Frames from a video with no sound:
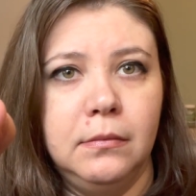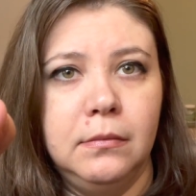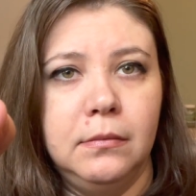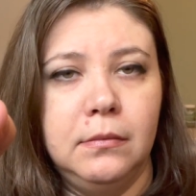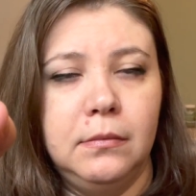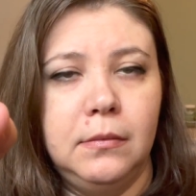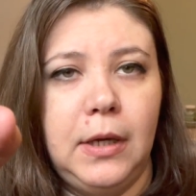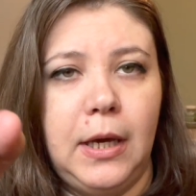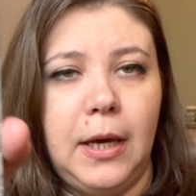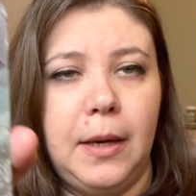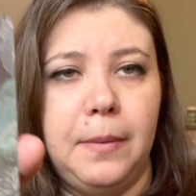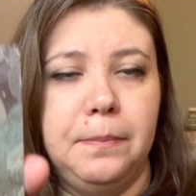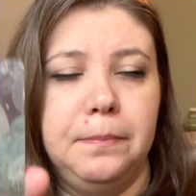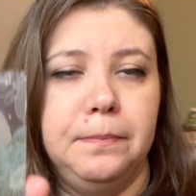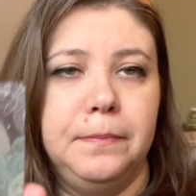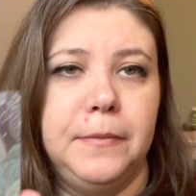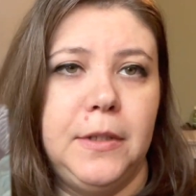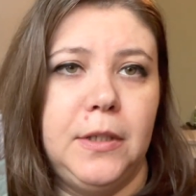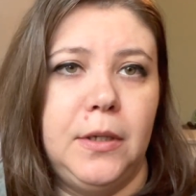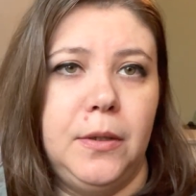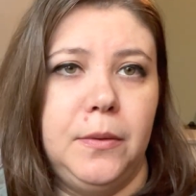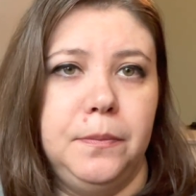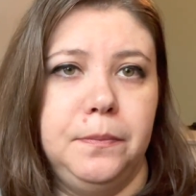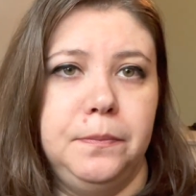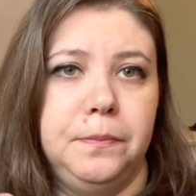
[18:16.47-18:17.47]
Yeah,
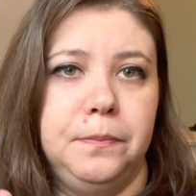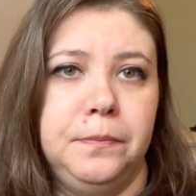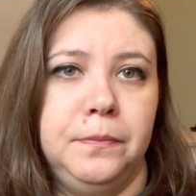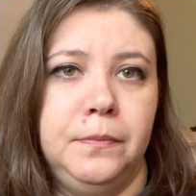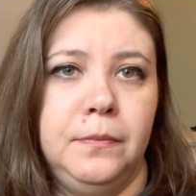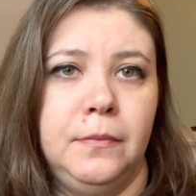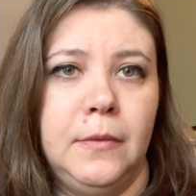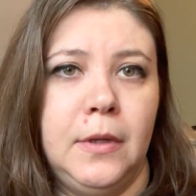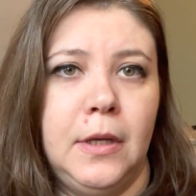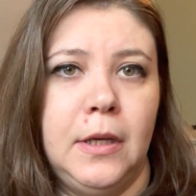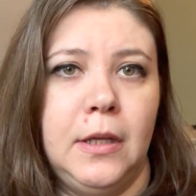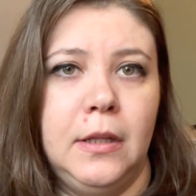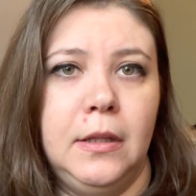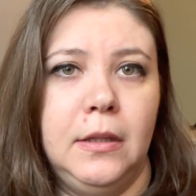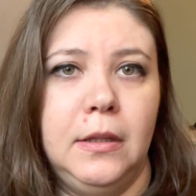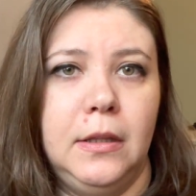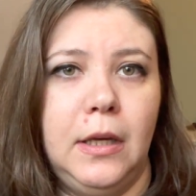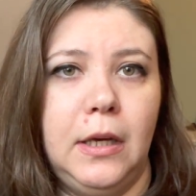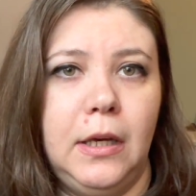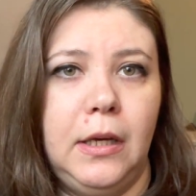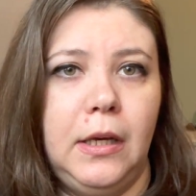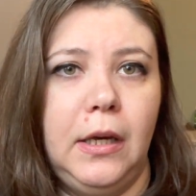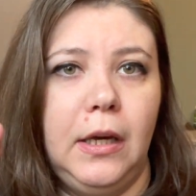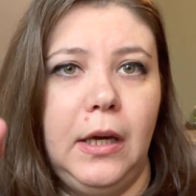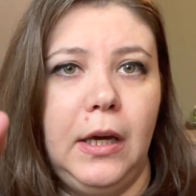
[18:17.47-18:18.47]
so I
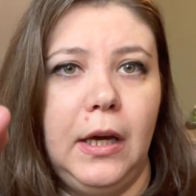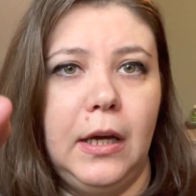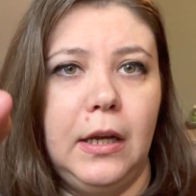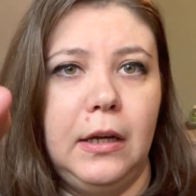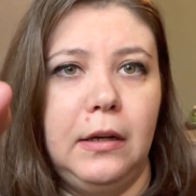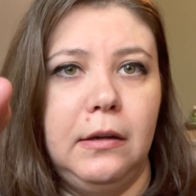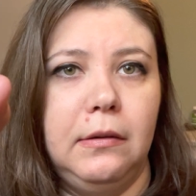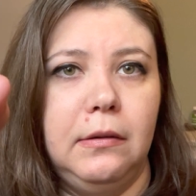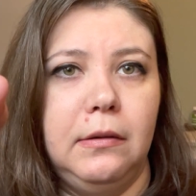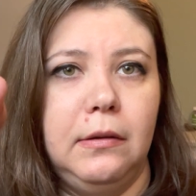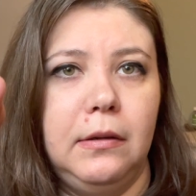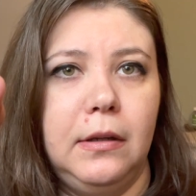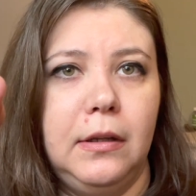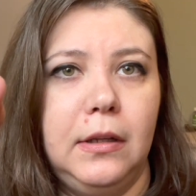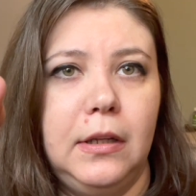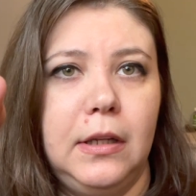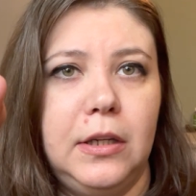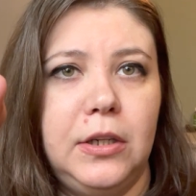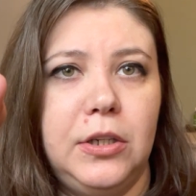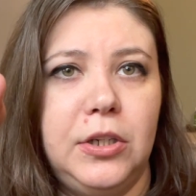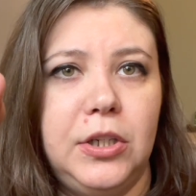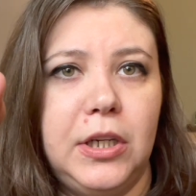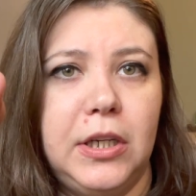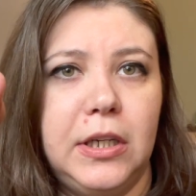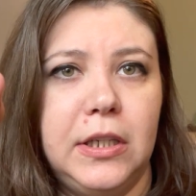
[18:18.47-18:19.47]
think you get the
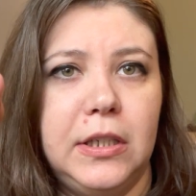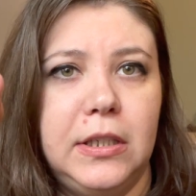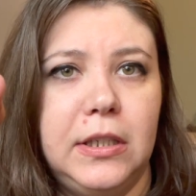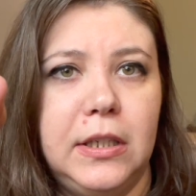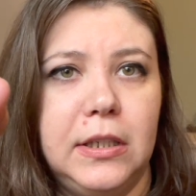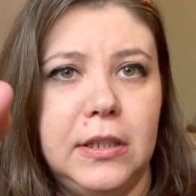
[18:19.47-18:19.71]
gist.